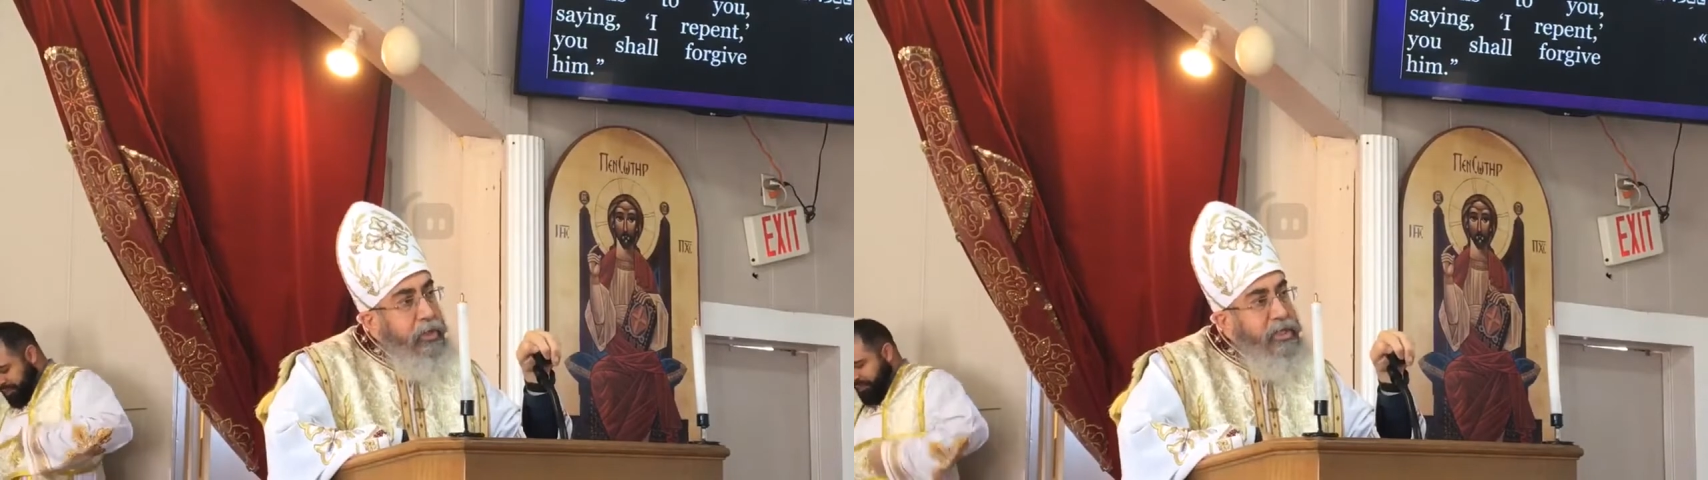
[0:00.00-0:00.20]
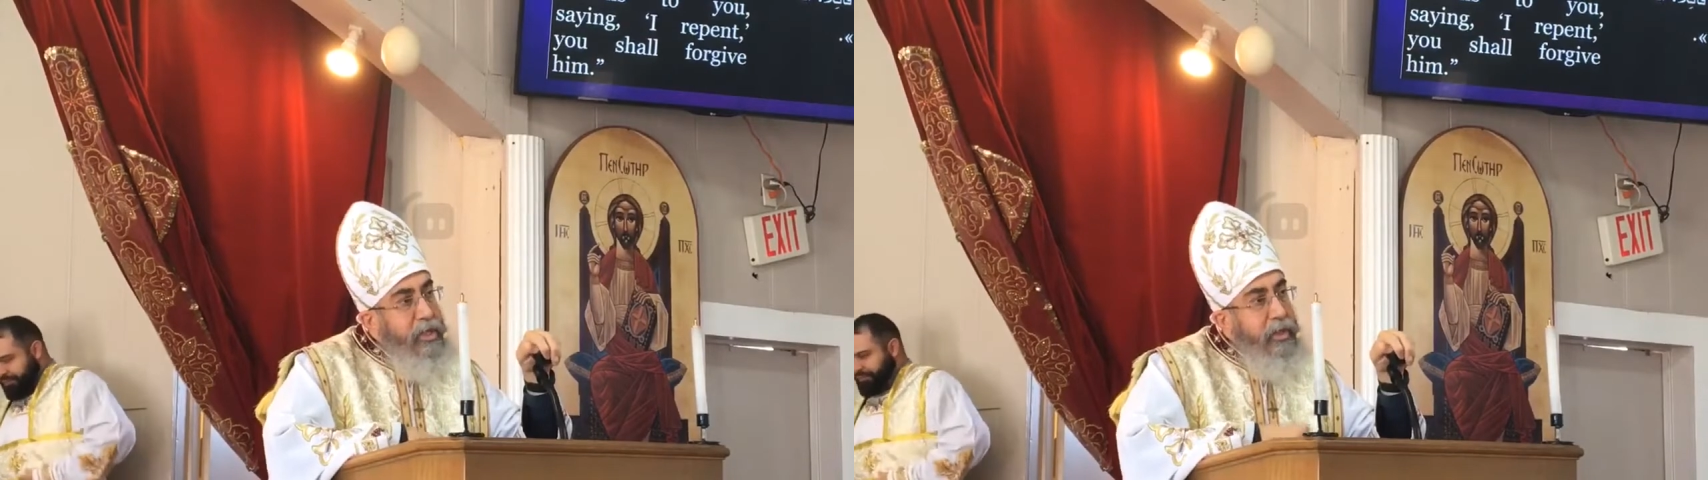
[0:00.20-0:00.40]

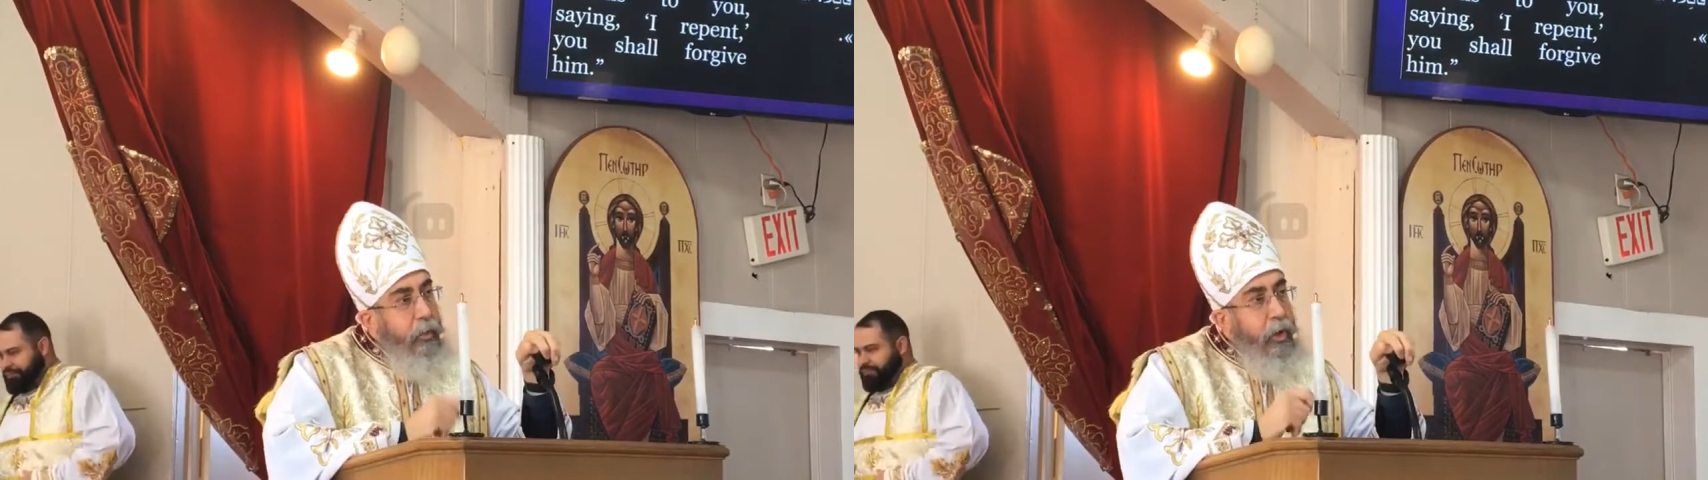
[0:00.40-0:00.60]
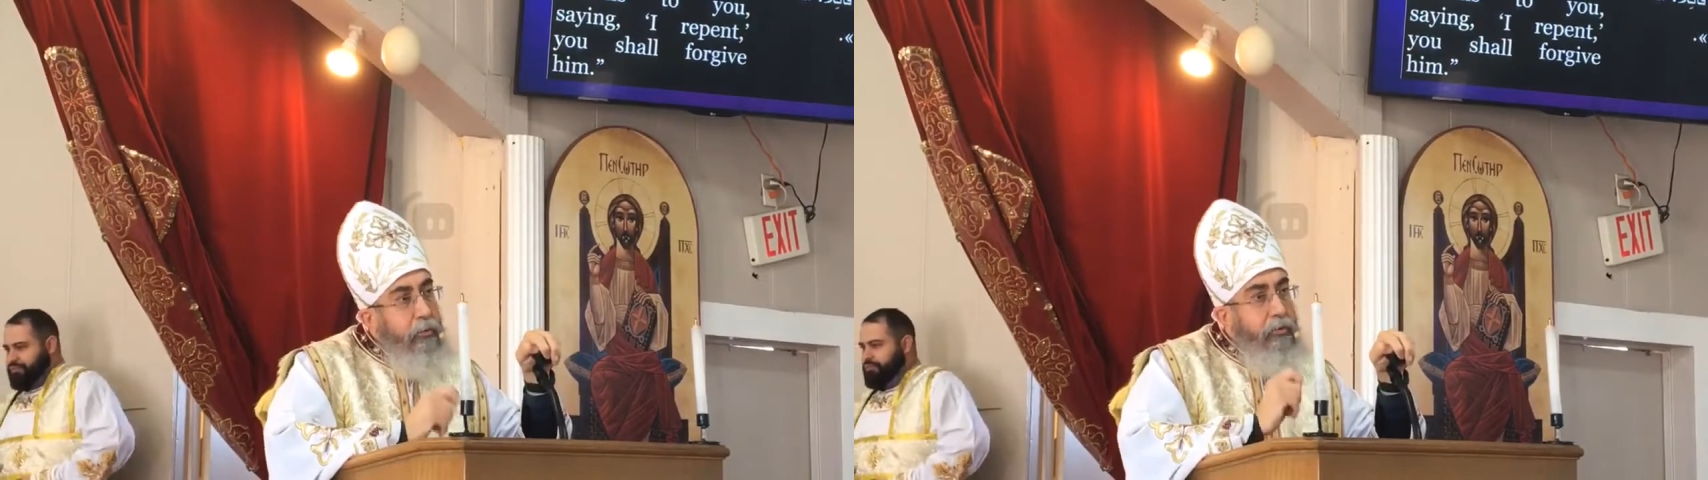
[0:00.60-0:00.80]
This is
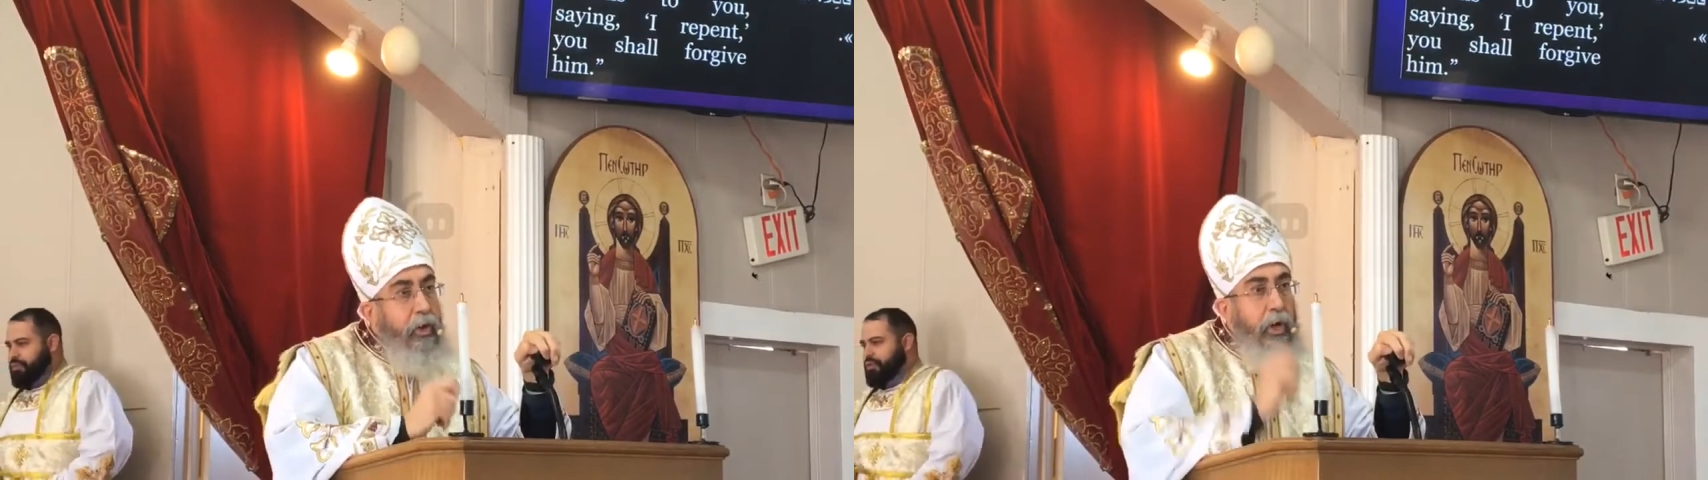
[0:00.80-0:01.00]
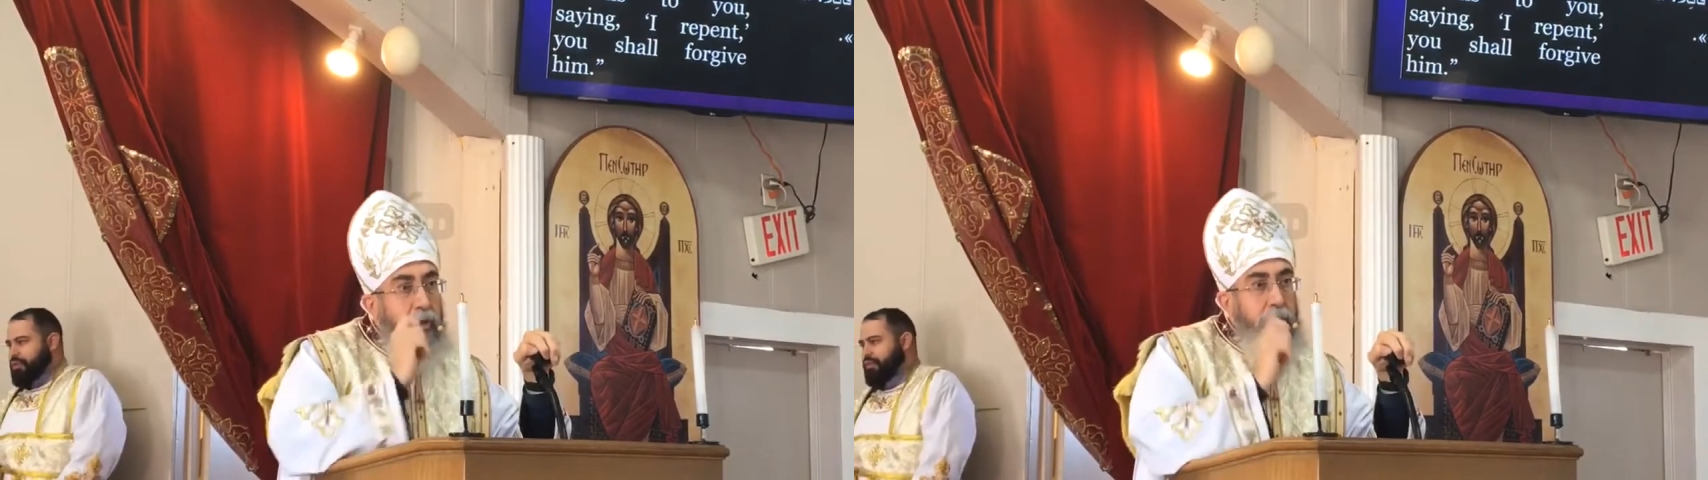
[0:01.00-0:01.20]
the will
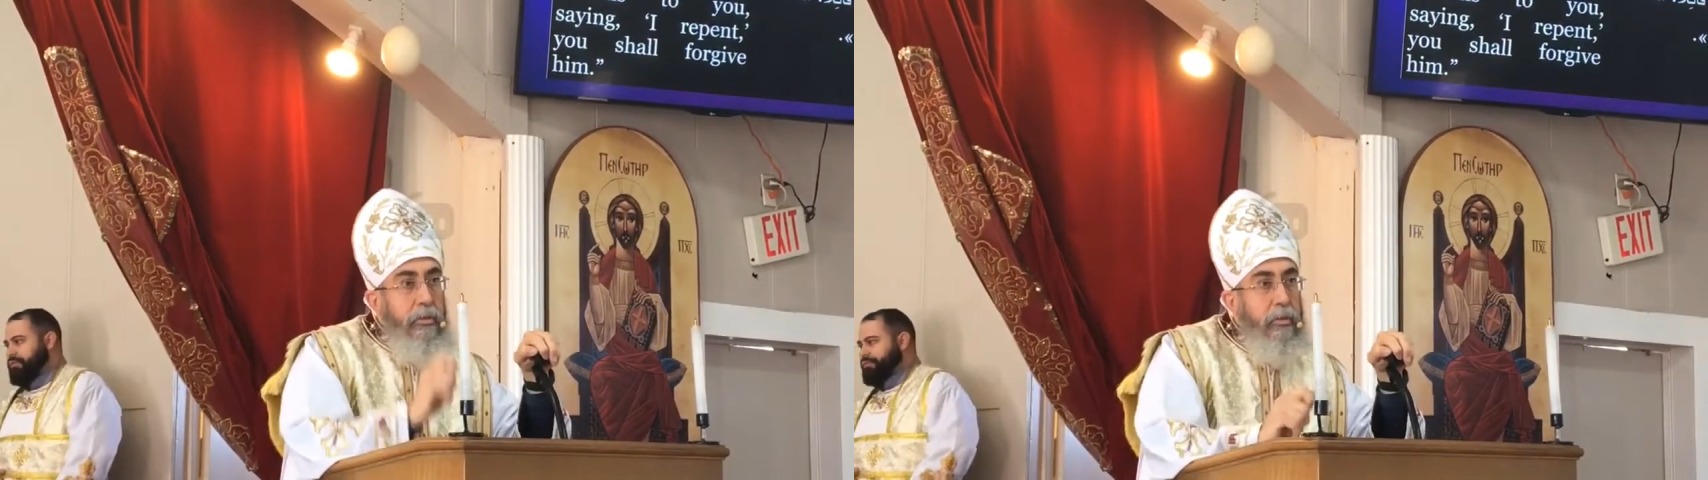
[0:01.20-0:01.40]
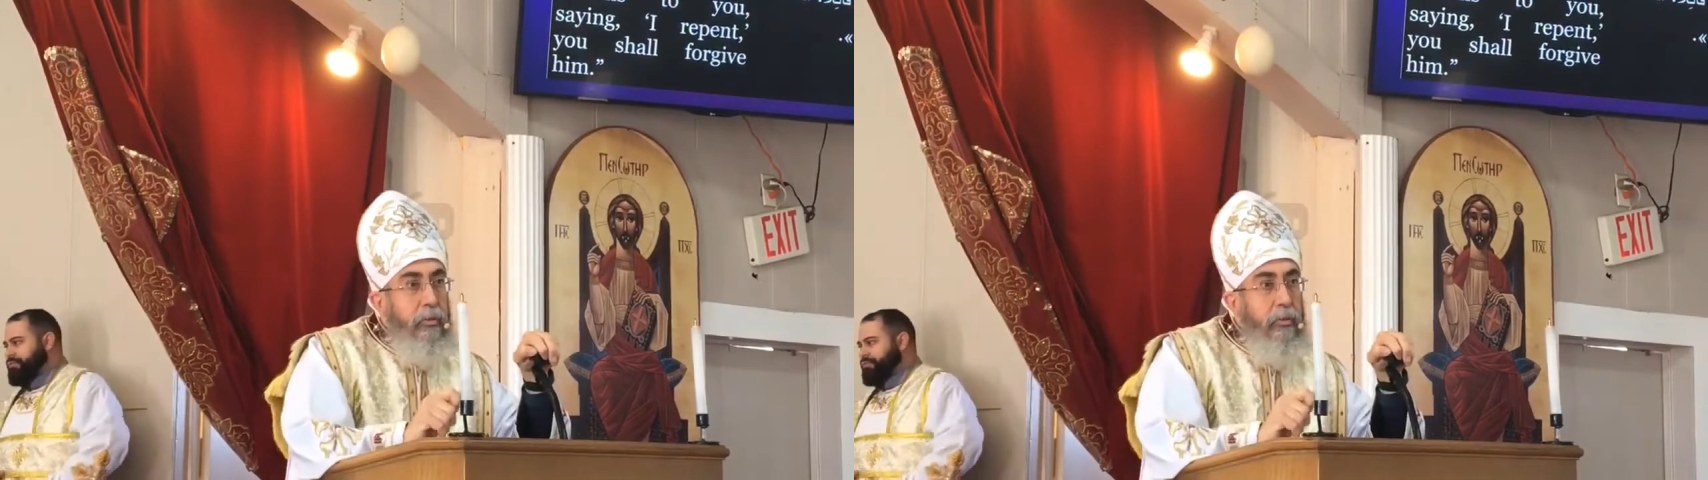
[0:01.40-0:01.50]
of God.